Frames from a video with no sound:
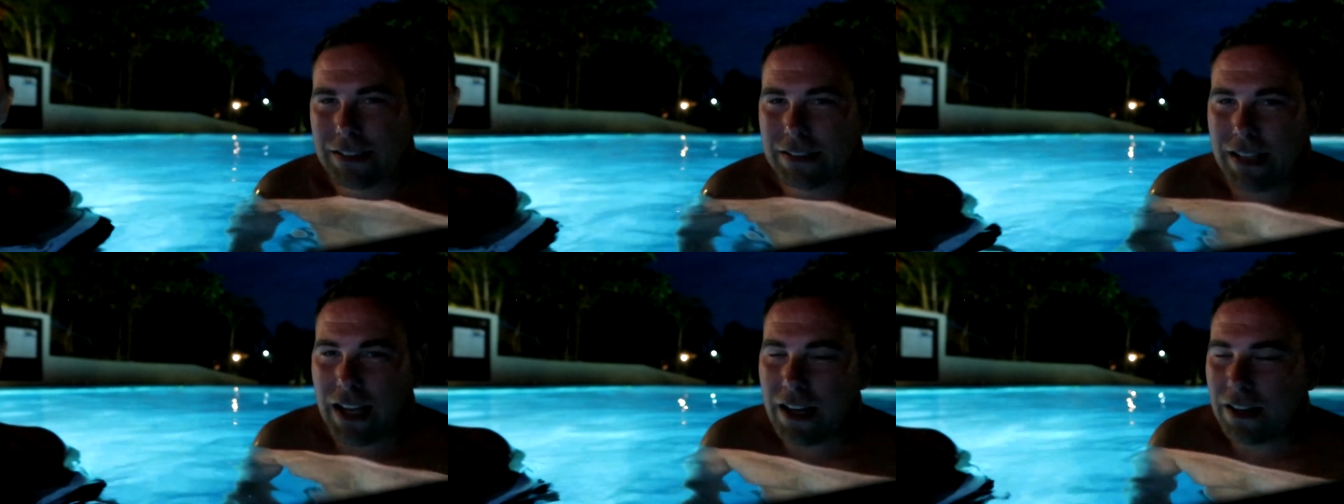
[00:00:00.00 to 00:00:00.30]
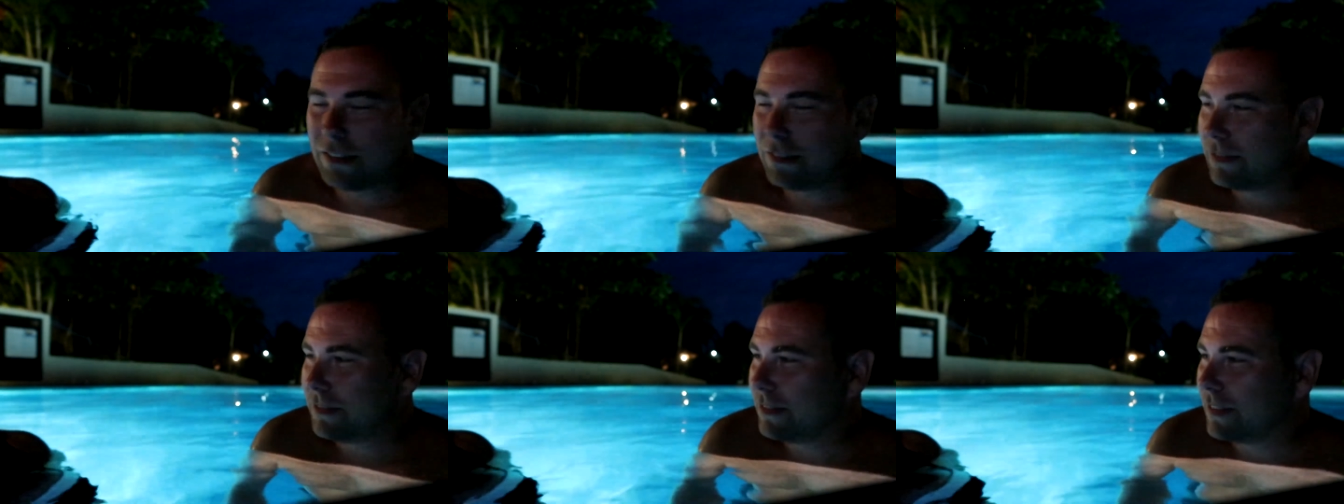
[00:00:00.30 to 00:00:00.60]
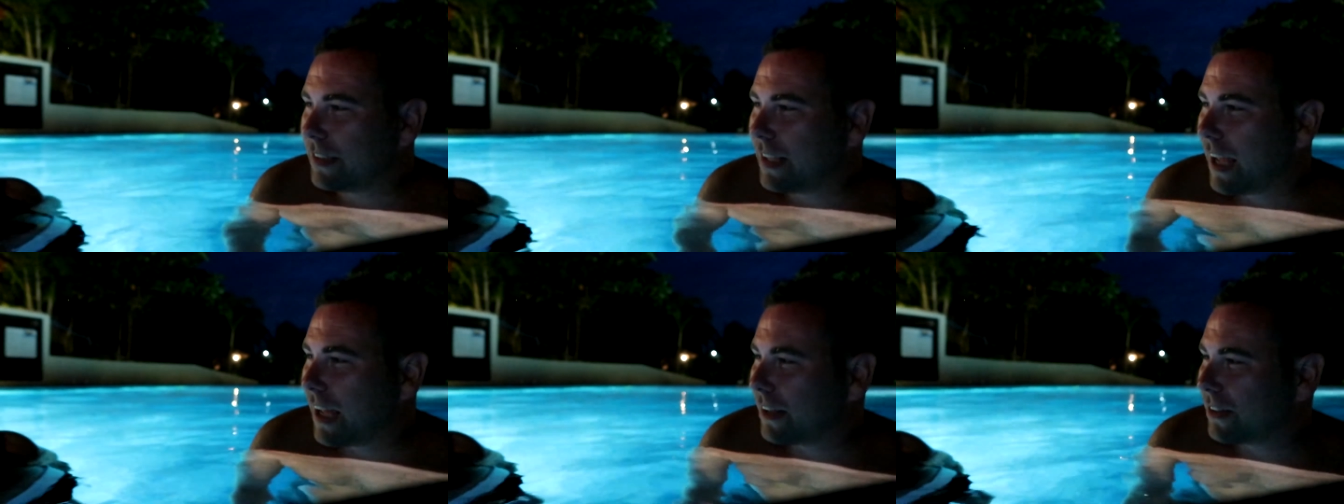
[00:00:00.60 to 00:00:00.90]
yeah,
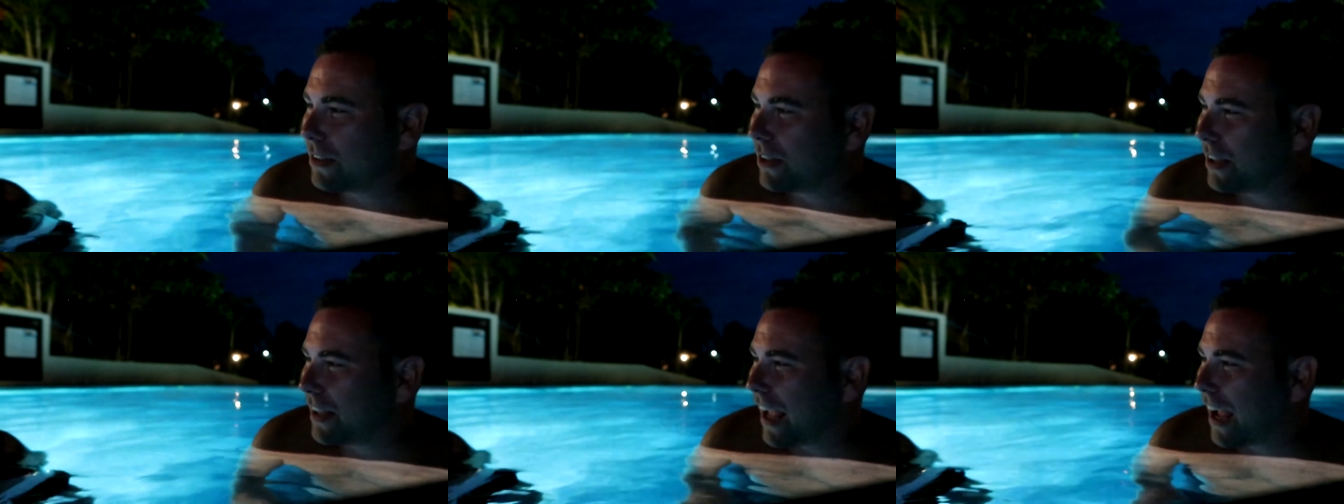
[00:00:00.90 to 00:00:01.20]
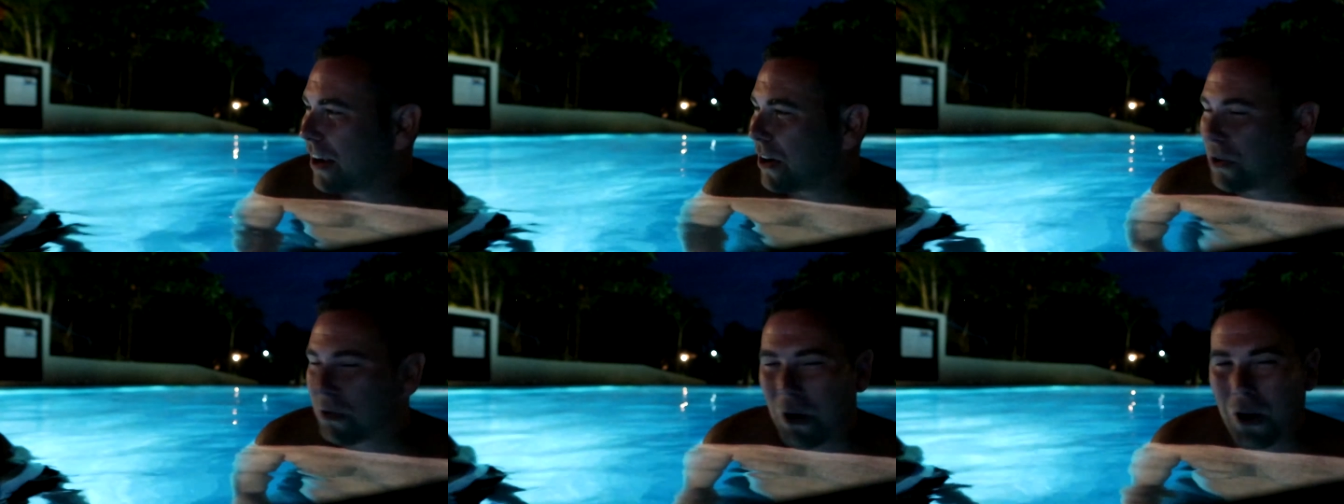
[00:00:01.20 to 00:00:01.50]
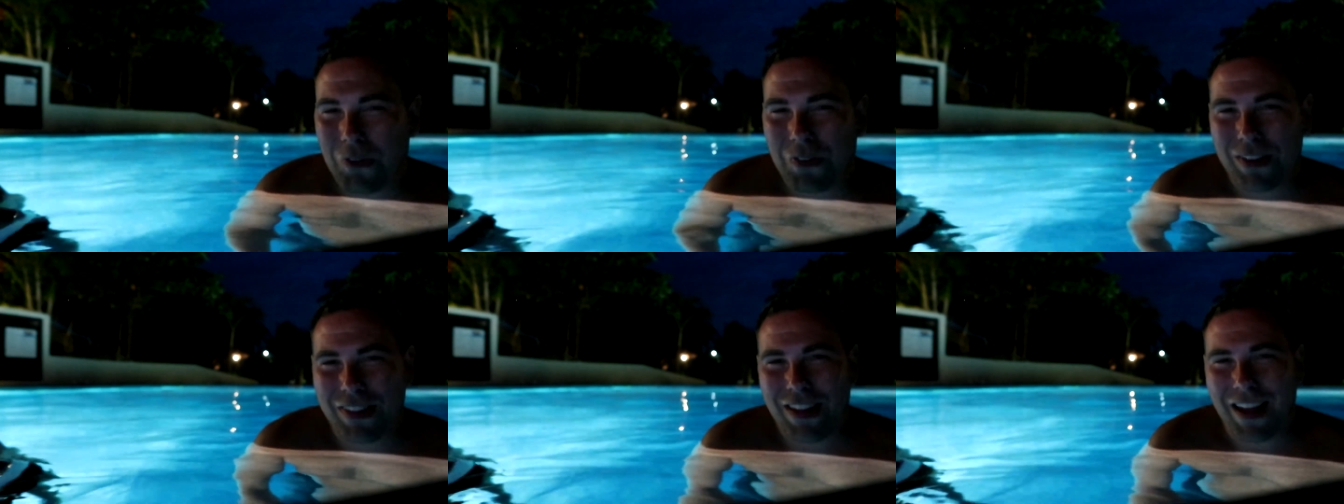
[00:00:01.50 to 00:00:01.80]
you can't, can't go
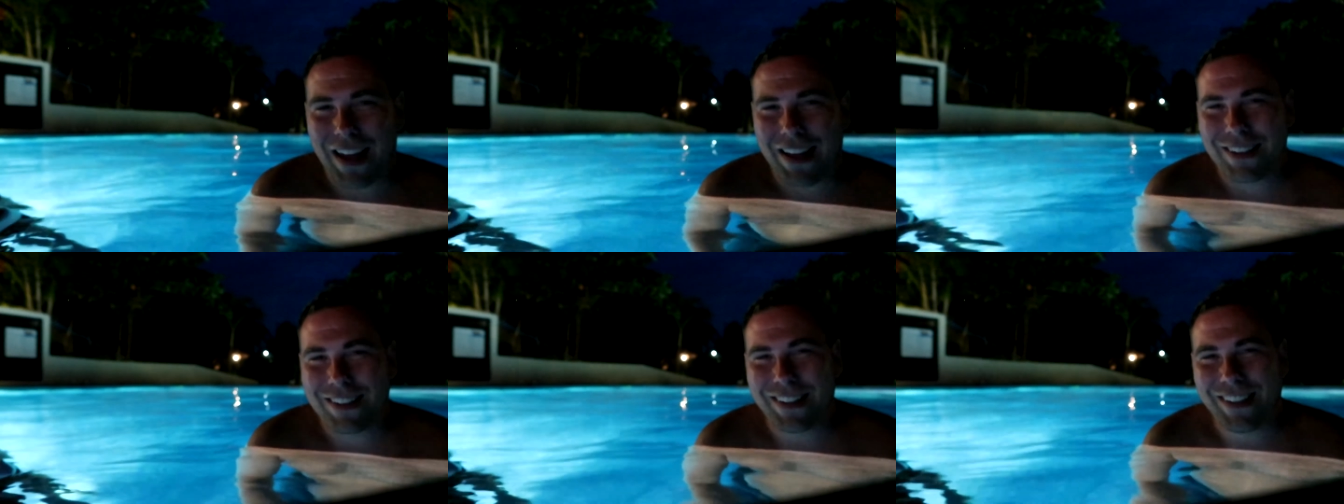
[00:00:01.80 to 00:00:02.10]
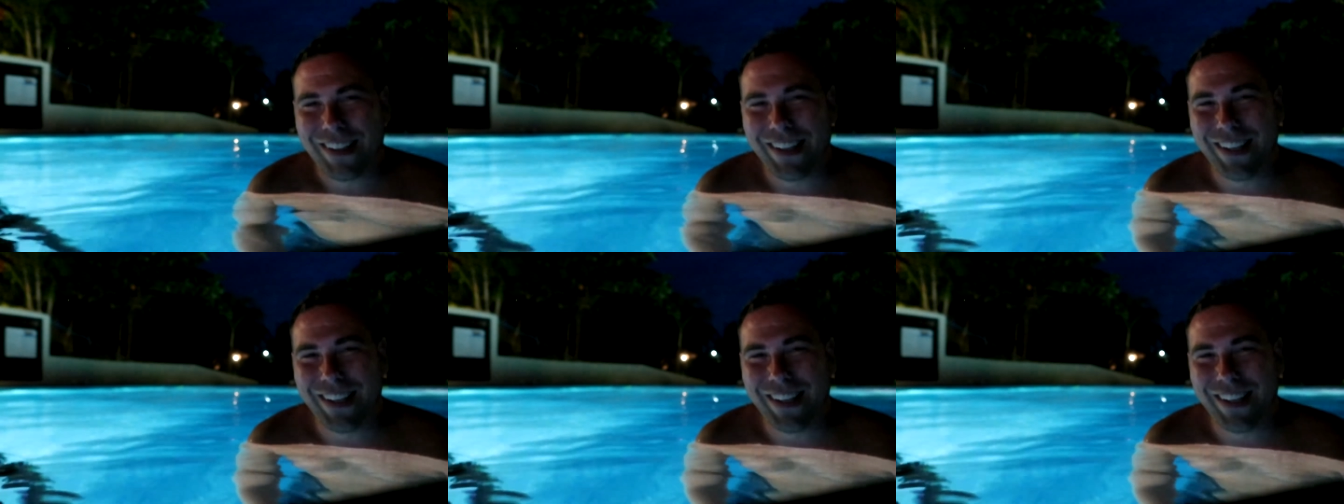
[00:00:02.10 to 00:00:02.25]
wrong with that.